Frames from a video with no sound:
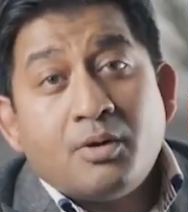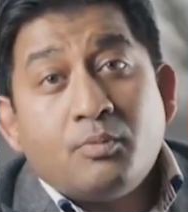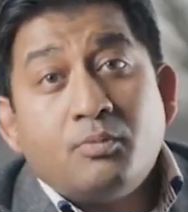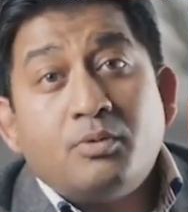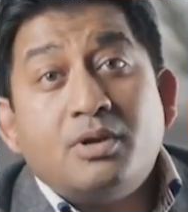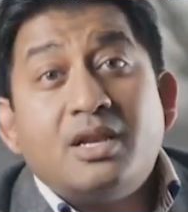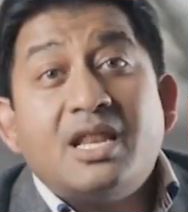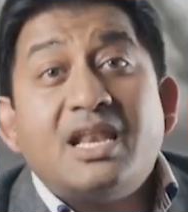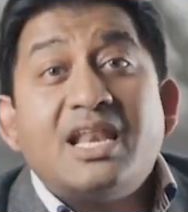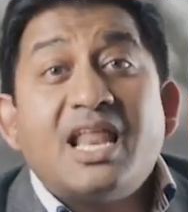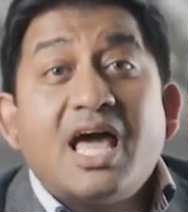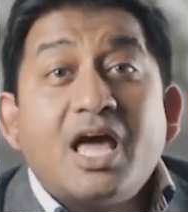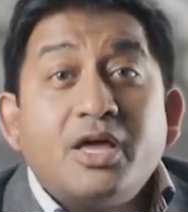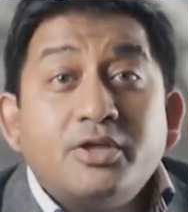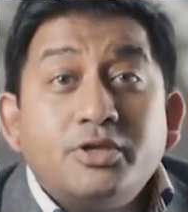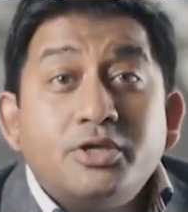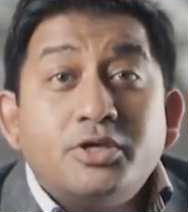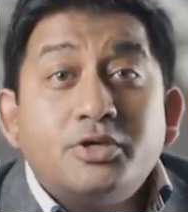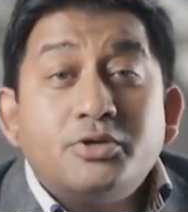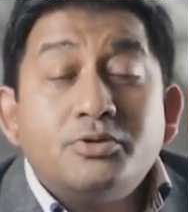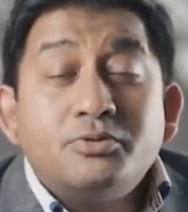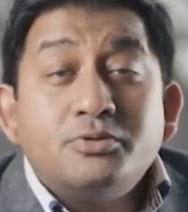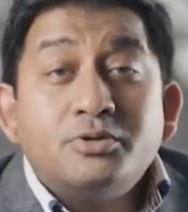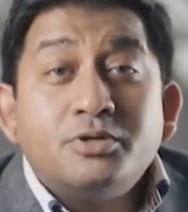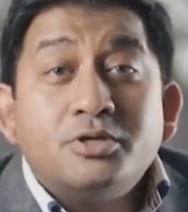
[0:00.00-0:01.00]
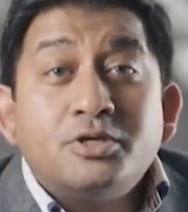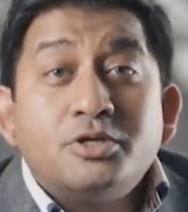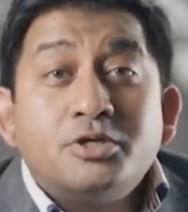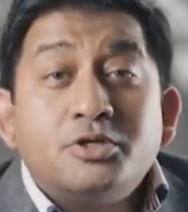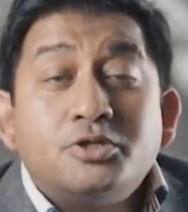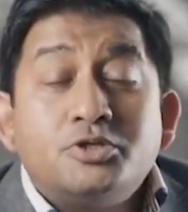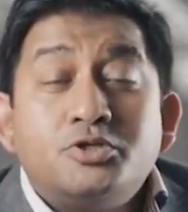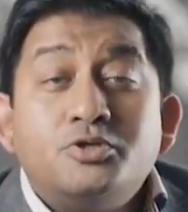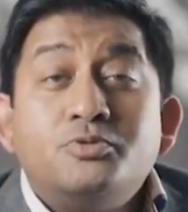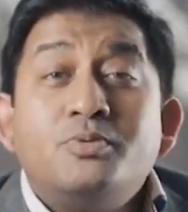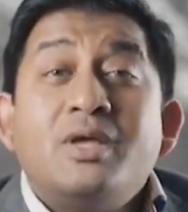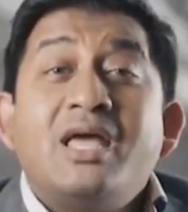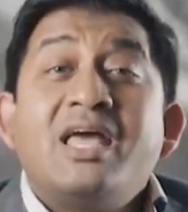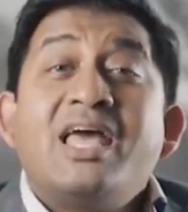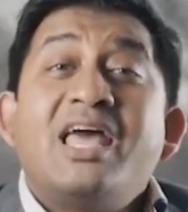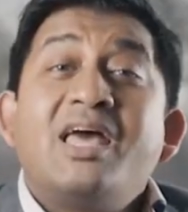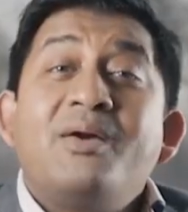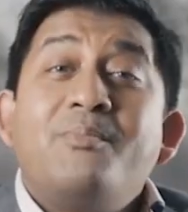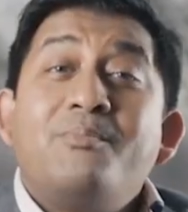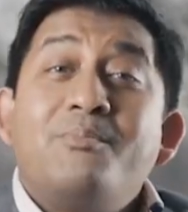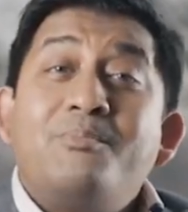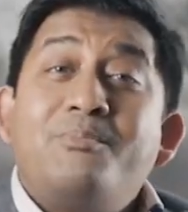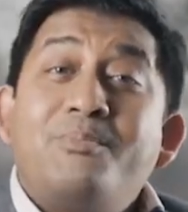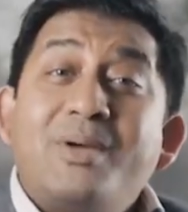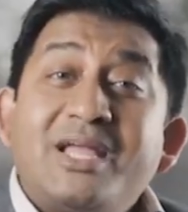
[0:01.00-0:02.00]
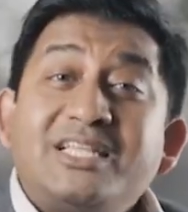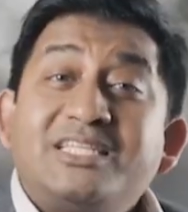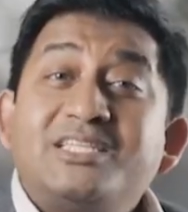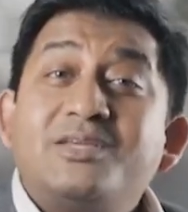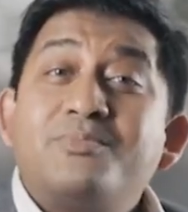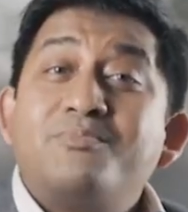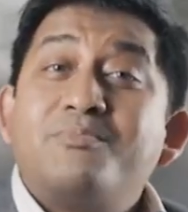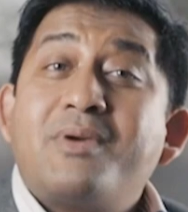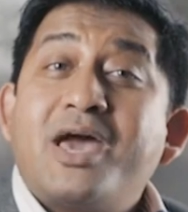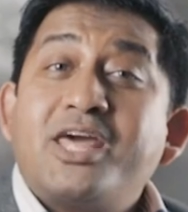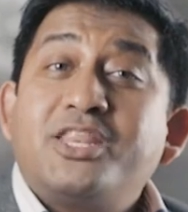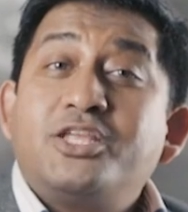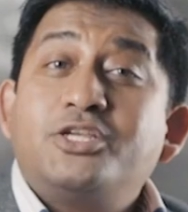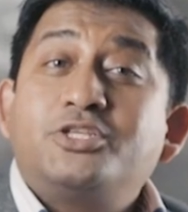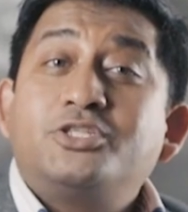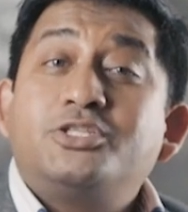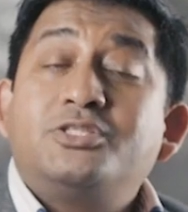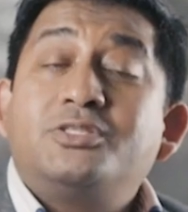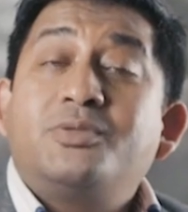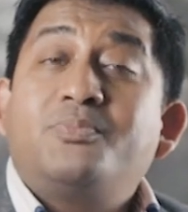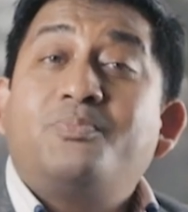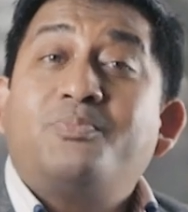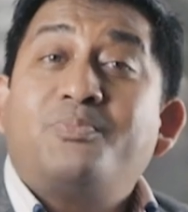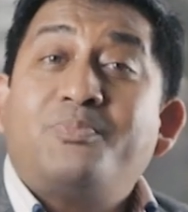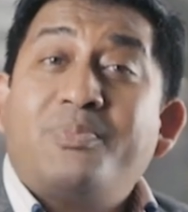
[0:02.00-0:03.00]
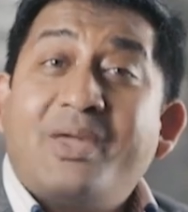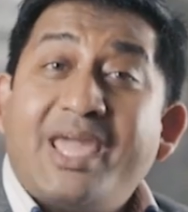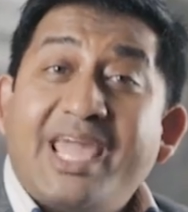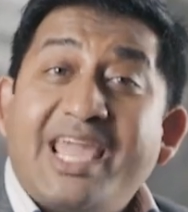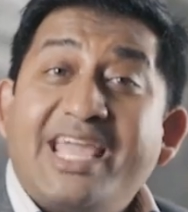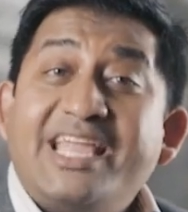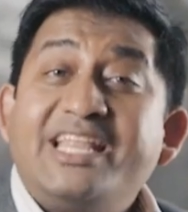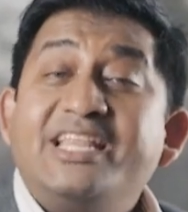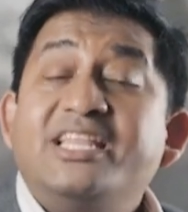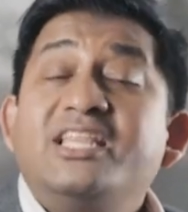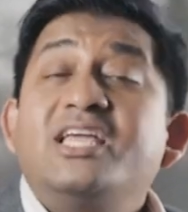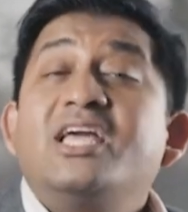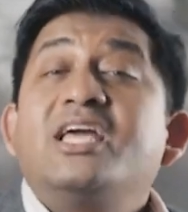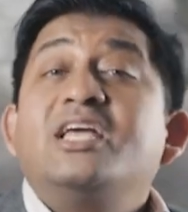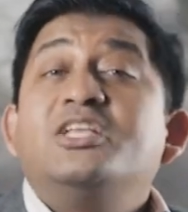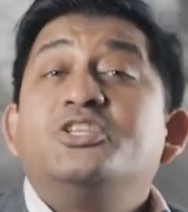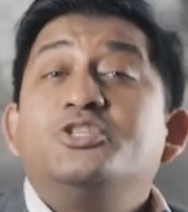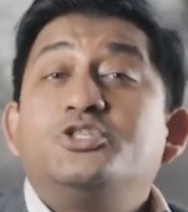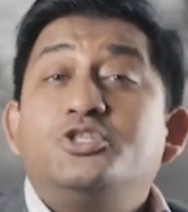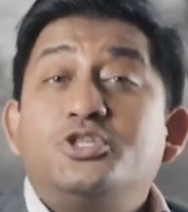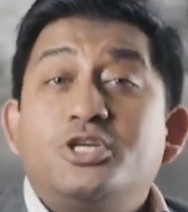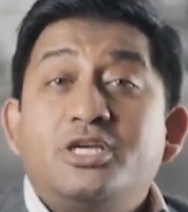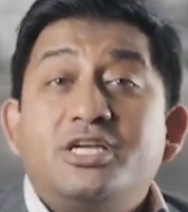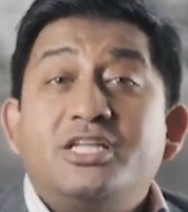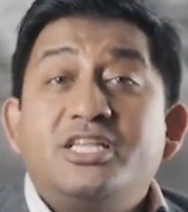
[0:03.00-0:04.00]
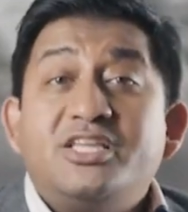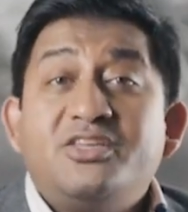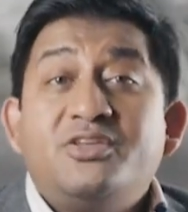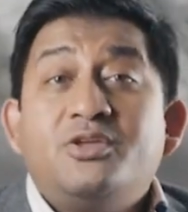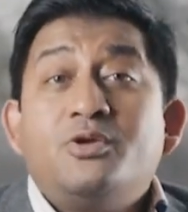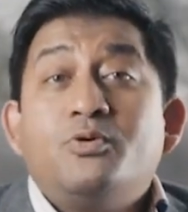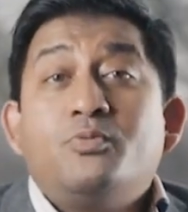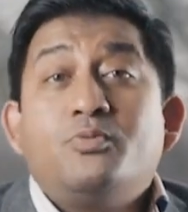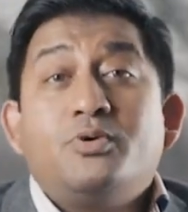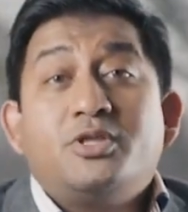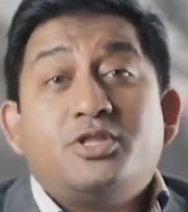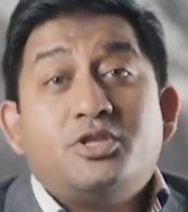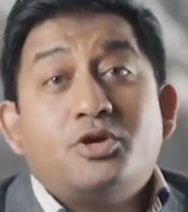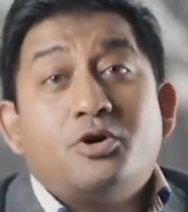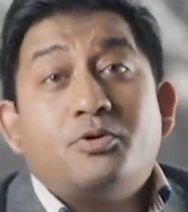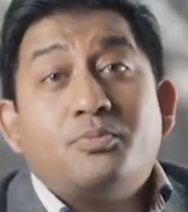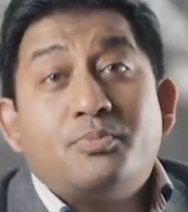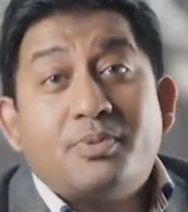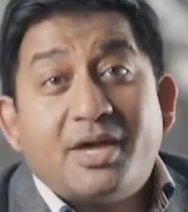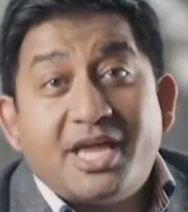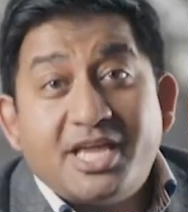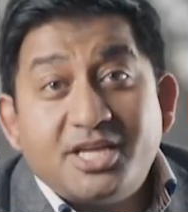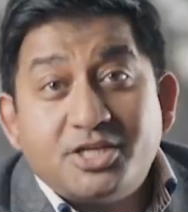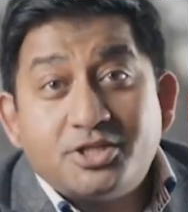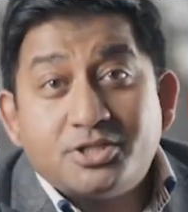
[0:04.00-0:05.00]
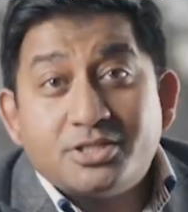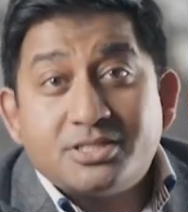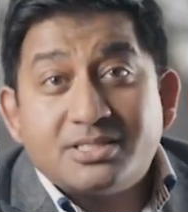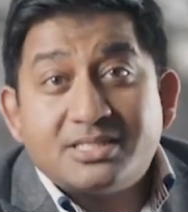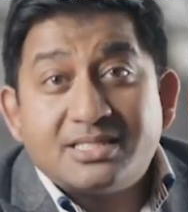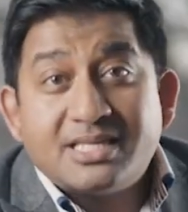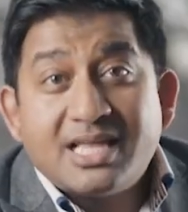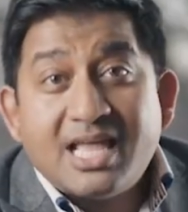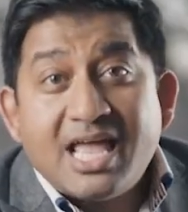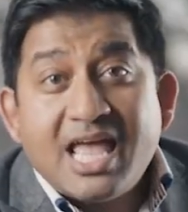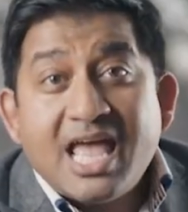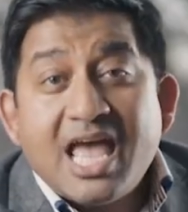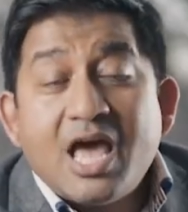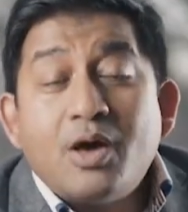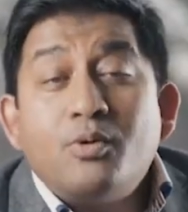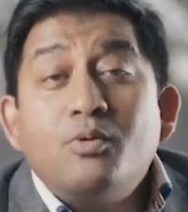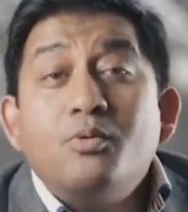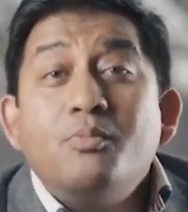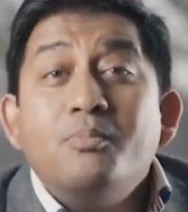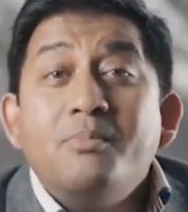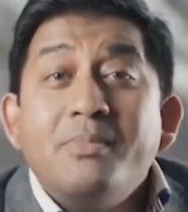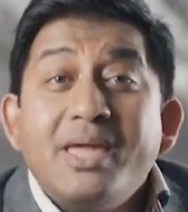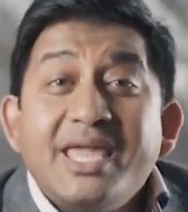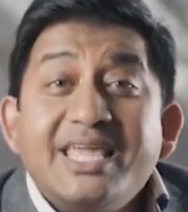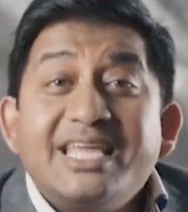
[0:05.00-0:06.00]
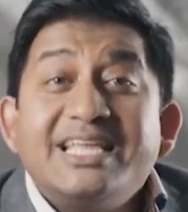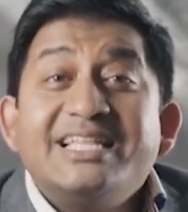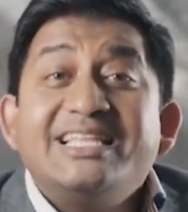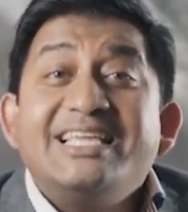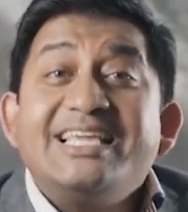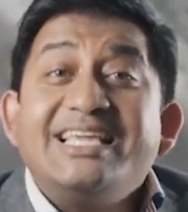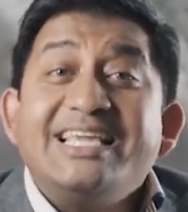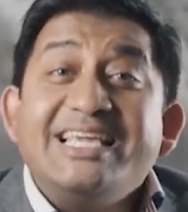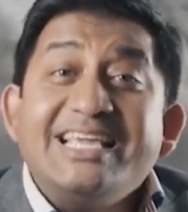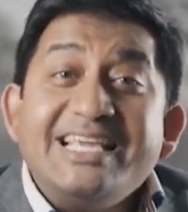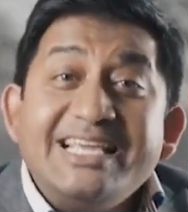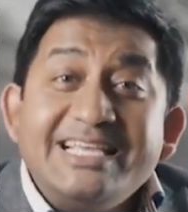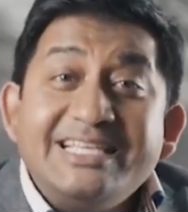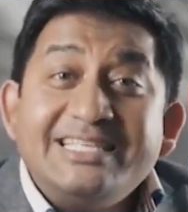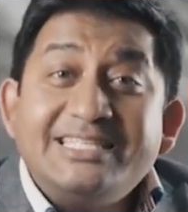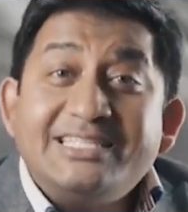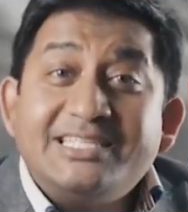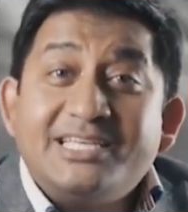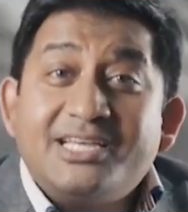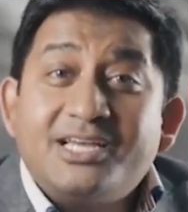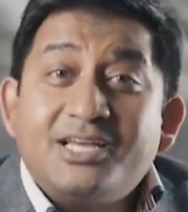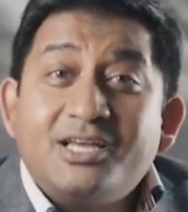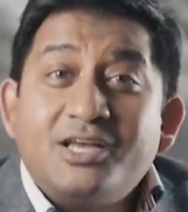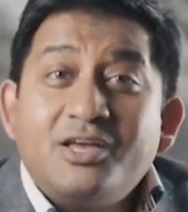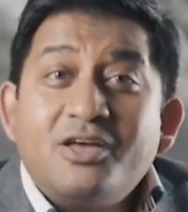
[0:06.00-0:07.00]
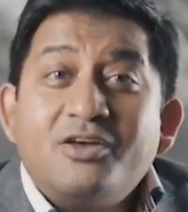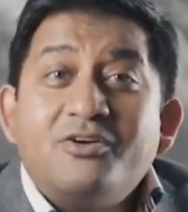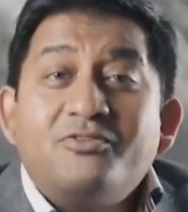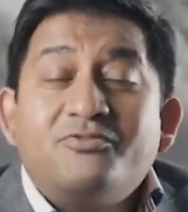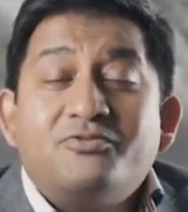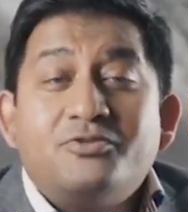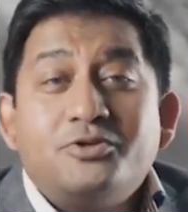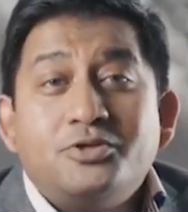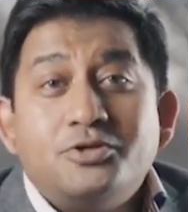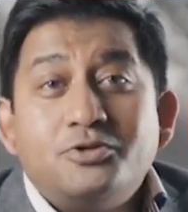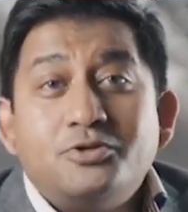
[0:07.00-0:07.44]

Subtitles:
will allow you to better manage the pain journey with your patients and will make it easier for